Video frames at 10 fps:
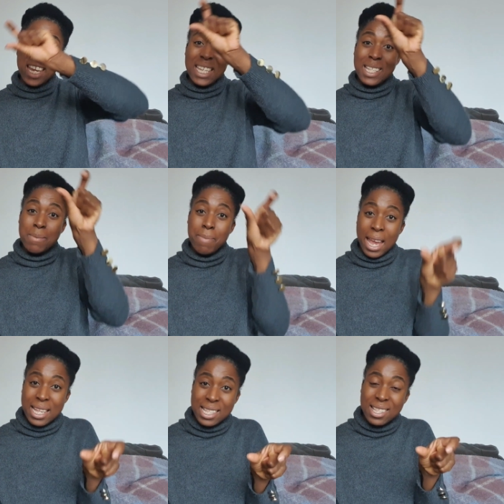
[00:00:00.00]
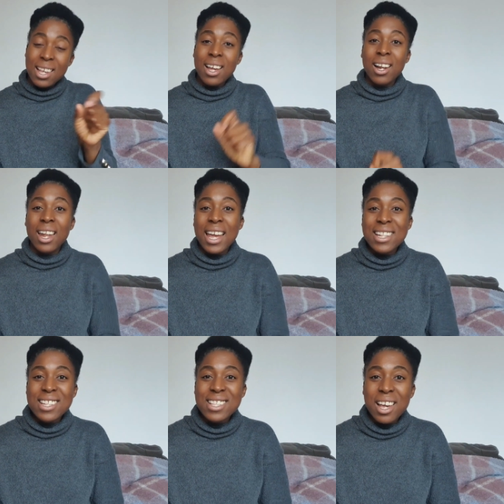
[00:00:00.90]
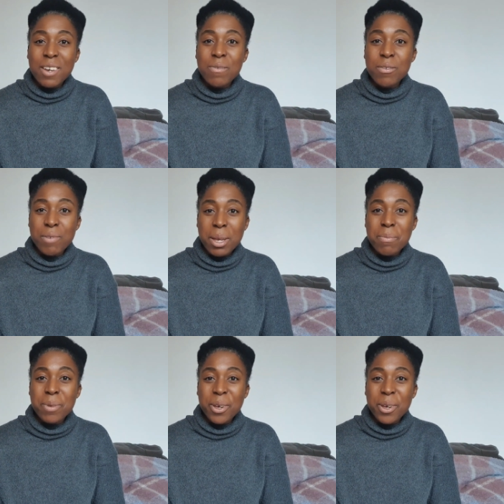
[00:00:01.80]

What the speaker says: in space like the sign for rainbow.